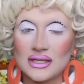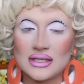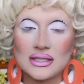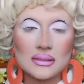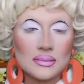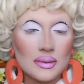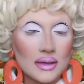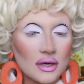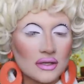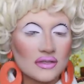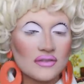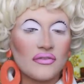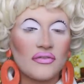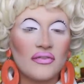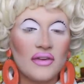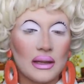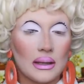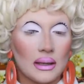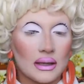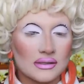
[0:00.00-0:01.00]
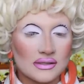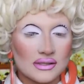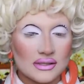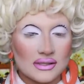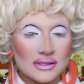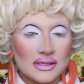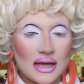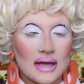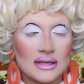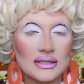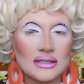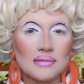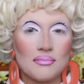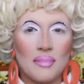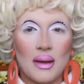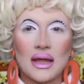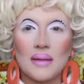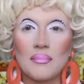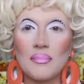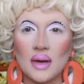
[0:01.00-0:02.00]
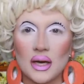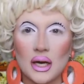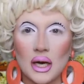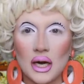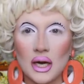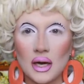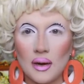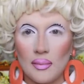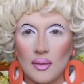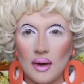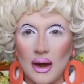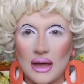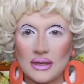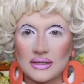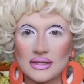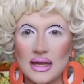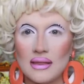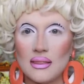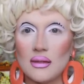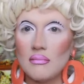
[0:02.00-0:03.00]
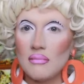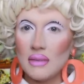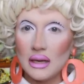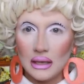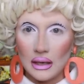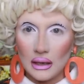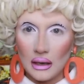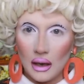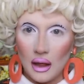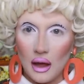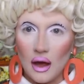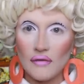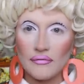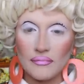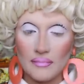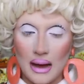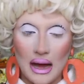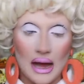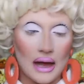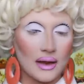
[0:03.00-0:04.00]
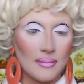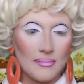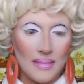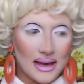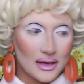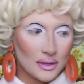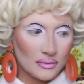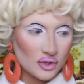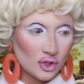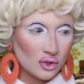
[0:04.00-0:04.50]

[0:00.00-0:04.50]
it is because Phil has decided to bake banana bread in the middle of my makeup